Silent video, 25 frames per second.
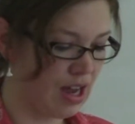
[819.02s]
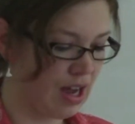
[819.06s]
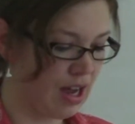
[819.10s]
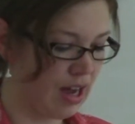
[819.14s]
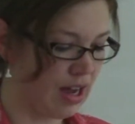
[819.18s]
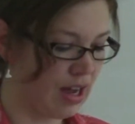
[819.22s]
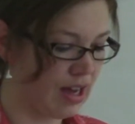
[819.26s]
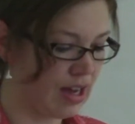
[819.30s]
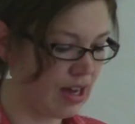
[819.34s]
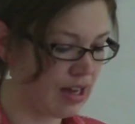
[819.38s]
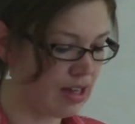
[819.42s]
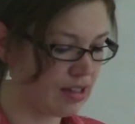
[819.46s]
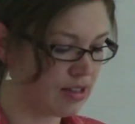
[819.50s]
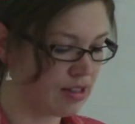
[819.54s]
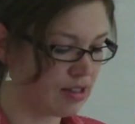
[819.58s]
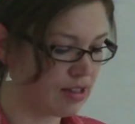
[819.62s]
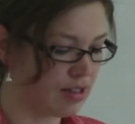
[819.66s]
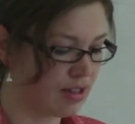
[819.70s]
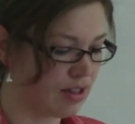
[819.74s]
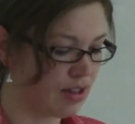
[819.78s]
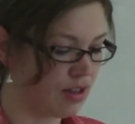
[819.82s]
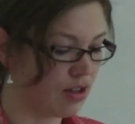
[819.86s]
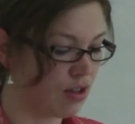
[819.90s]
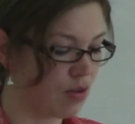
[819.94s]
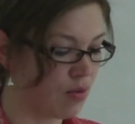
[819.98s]
And
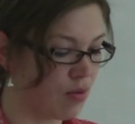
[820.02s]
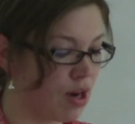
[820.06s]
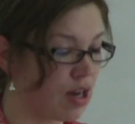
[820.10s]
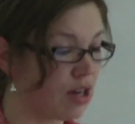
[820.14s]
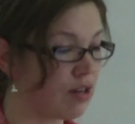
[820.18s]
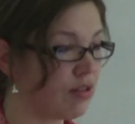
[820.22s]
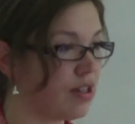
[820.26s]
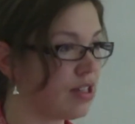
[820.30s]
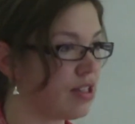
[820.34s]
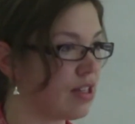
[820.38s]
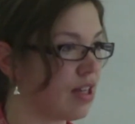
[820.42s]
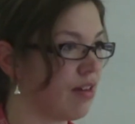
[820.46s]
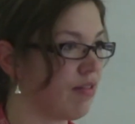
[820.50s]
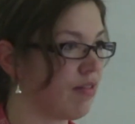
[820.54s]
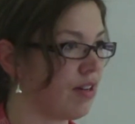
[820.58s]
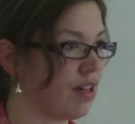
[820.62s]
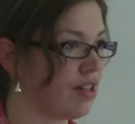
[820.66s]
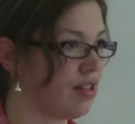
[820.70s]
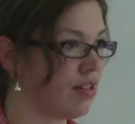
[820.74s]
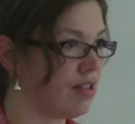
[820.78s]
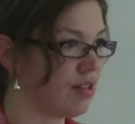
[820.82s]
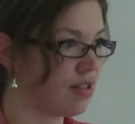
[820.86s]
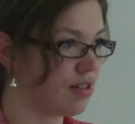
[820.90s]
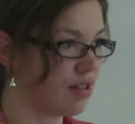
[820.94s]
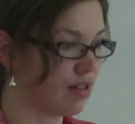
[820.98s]
the winery's
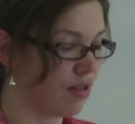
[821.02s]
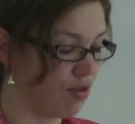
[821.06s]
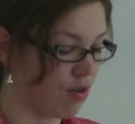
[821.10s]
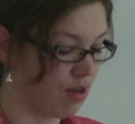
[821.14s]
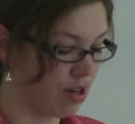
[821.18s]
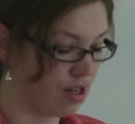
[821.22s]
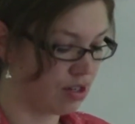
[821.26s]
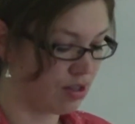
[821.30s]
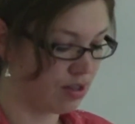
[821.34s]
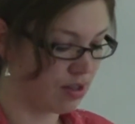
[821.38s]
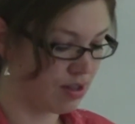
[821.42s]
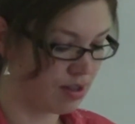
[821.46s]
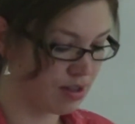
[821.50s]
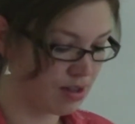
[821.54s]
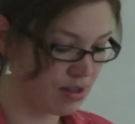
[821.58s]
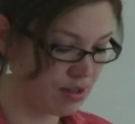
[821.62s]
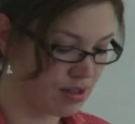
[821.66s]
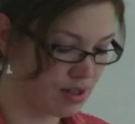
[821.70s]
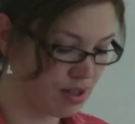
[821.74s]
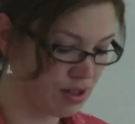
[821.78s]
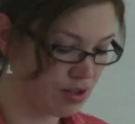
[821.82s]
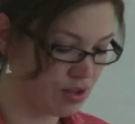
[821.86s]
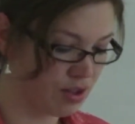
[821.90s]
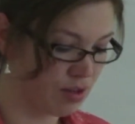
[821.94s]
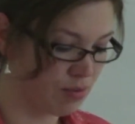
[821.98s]
evidence, according to the
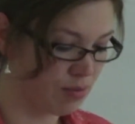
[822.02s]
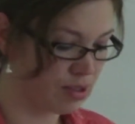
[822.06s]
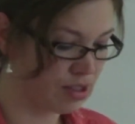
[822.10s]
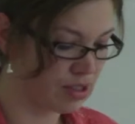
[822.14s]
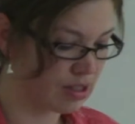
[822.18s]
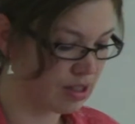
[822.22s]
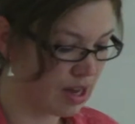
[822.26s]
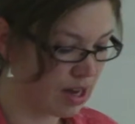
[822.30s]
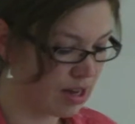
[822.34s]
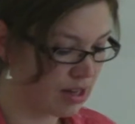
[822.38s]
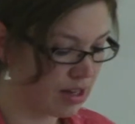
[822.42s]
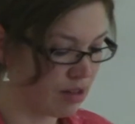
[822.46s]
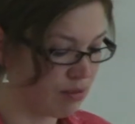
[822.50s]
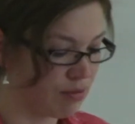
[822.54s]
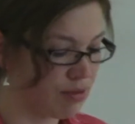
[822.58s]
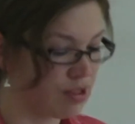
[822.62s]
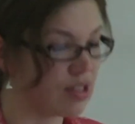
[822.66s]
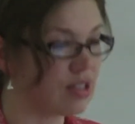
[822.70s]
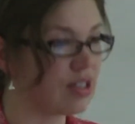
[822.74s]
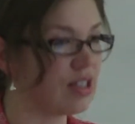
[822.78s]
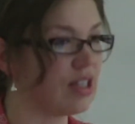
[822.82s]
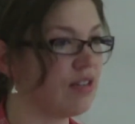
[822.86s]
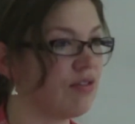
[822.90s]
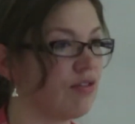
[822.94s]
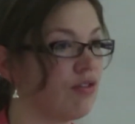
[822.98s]
decision, was that it
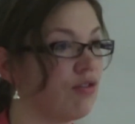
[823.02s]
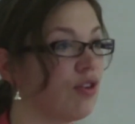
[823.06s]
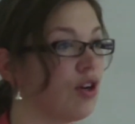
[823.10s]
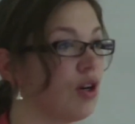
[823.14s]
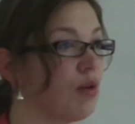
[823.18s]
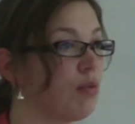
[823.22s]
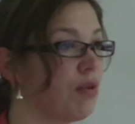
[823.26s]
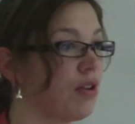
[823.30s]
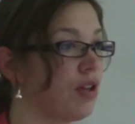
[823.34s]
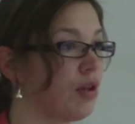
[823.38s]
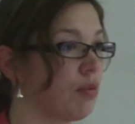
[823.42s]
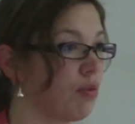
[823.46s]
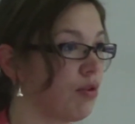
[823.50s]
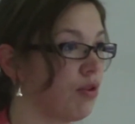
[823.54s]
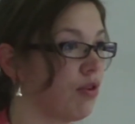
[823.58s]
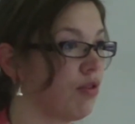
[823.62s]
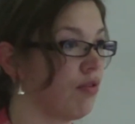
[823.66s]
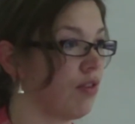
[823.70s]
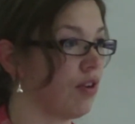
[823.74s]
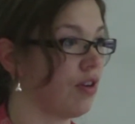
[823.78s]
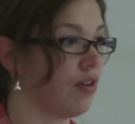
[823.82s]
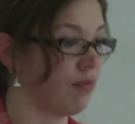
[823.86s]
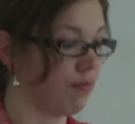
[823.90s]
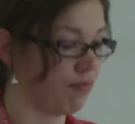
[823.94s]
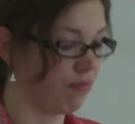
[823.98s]
received verbal
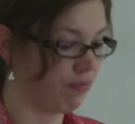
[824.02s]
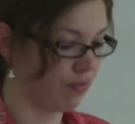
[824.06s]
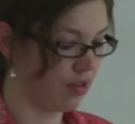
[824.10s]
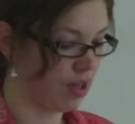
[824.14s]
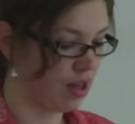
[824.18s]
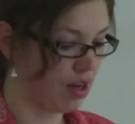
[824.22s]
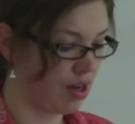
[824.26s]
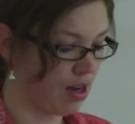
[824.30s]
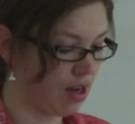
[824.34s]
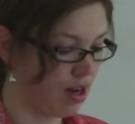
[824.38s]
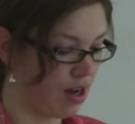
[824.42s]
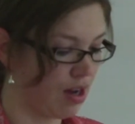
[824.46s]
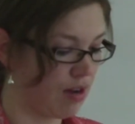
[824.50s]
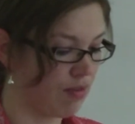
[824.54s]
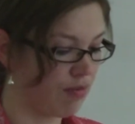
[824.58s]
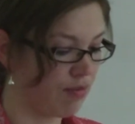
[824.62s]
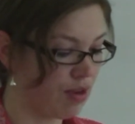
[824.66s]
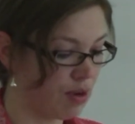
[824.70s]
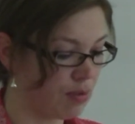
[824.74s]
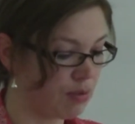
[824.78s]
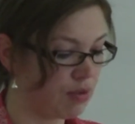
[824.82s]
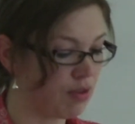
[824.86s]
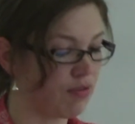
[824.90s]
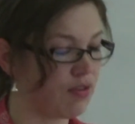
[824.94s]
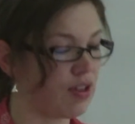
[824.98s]
approval
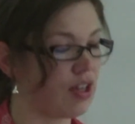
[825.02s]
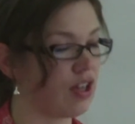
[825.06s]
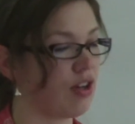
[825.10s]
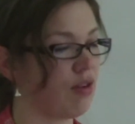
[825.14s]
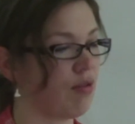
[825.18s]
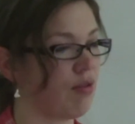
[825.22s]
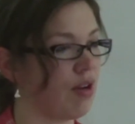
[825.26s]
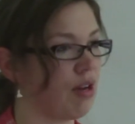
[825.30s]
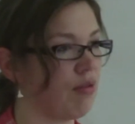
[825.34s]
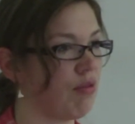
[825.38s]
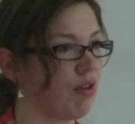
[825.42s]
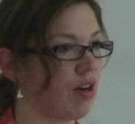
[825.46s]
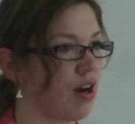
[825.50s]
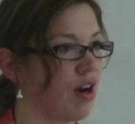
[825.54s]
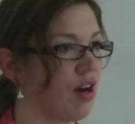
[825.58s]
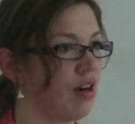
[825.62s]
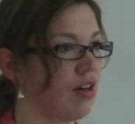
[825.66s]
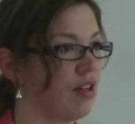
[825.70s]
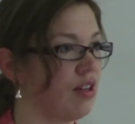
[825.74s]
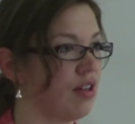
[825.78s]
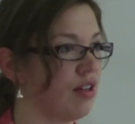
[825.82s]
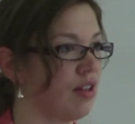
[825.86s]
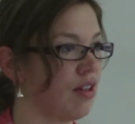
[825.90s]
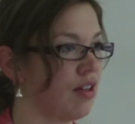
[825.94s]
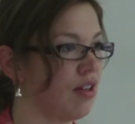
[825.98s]
from the VQA
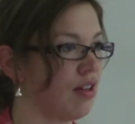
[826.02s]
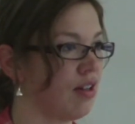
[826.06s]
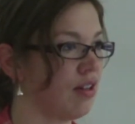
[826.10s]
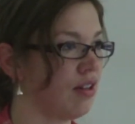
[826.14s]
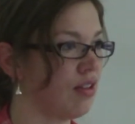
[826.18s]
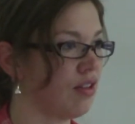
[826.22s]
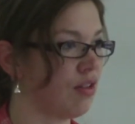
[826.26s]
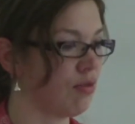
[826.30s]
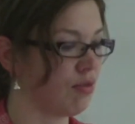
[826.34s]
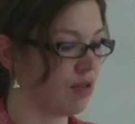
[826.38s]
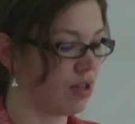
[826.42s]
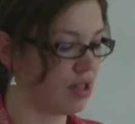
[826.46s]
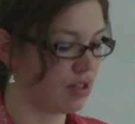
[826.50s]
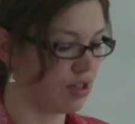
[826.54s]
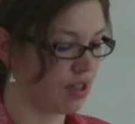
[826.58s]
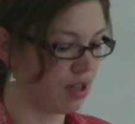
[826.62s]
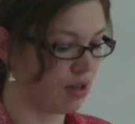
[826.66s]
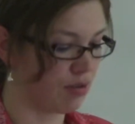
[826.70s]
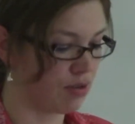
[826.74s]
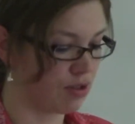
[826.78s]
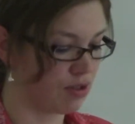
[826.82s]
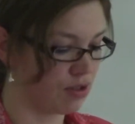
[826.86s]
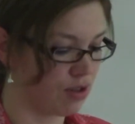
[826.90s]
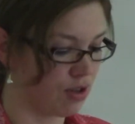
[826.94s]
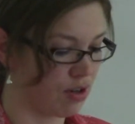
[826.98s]
regarding the
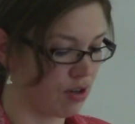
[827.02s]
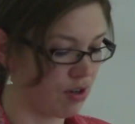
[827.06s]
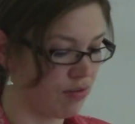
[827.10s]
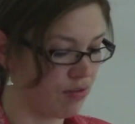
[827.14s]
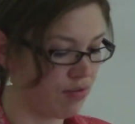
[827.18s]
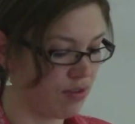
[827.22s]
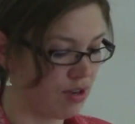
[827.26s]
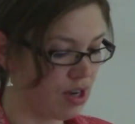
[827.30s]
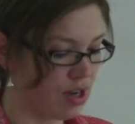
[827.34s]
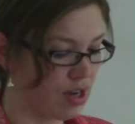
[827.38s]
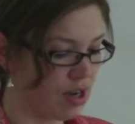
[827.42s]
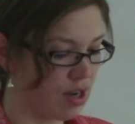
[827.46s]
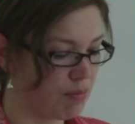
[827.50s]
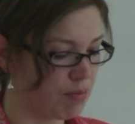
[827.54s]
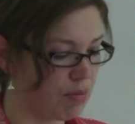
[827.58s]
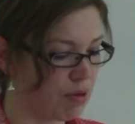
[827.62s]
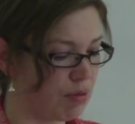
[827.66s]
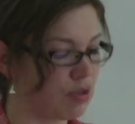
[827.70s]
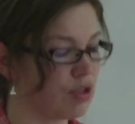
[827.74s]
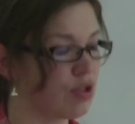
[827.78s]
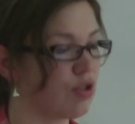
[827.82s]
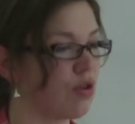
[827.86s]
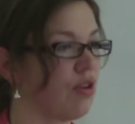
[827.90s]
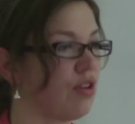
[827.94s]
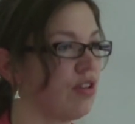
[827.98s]
Riesling Reserve, but
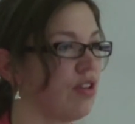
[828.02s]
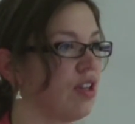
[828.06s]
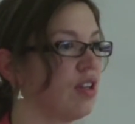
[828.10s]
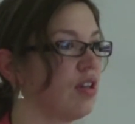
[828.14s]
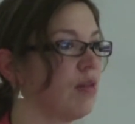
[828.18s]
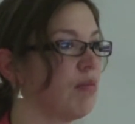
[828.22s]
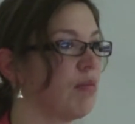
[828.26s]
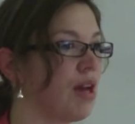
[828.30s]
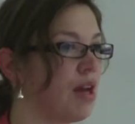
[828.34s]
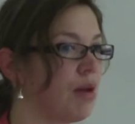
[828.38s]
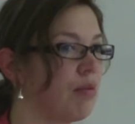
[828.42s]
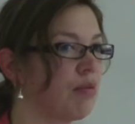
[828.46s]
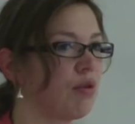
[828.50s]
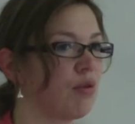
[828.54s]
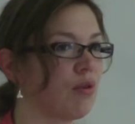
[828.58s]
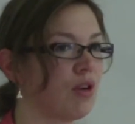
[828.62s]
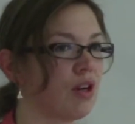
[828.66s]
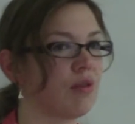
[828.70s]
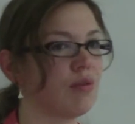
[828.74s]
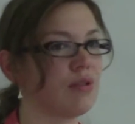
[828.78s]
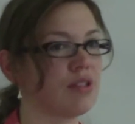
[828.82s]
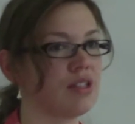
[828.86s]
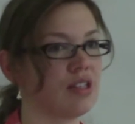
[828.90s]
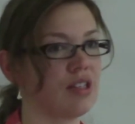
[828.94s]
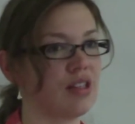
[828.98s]
was told that the
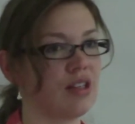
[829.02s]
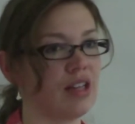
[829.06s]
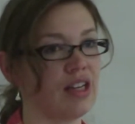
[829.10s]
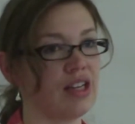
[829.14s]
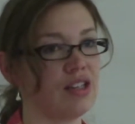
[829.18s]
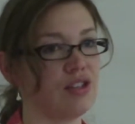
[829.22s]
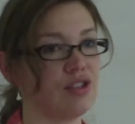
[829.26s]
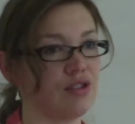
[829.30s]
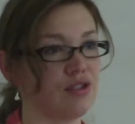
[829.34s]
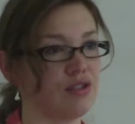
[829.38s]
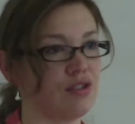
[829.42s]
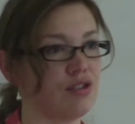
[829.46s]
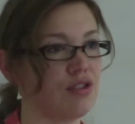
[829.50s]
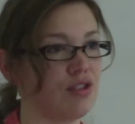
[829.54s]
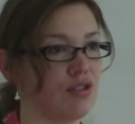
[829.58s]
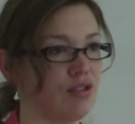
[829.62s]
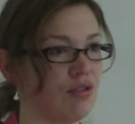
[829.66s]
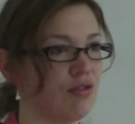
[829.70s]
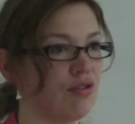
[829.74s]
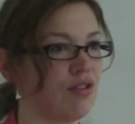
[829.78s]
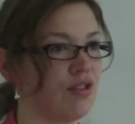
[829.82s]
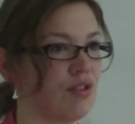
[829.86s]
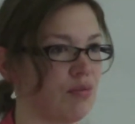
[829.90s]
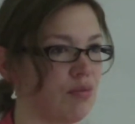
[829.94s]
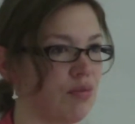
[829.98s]
paperwork was delayed due
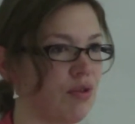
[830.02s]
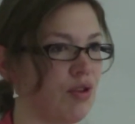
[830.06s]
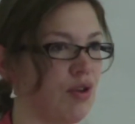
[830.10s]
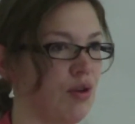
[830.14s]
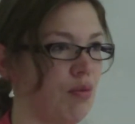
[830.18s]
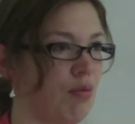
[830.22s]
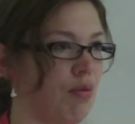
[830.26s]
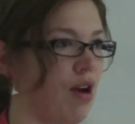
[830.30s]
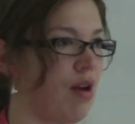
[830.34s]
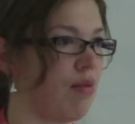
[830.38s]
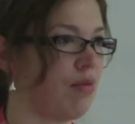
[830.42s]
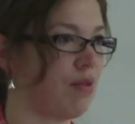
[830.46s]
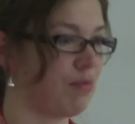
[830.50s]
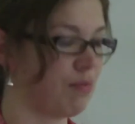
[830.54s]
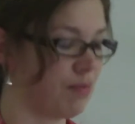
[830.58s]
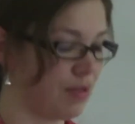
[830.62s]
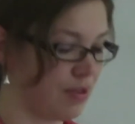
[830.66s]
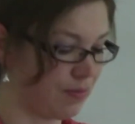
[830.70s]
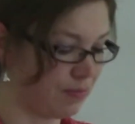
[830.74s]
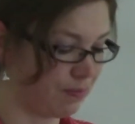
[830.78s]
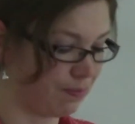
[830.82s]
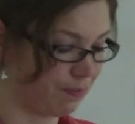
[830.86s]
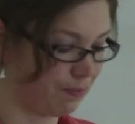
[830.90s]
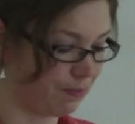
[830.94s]
to computer problems.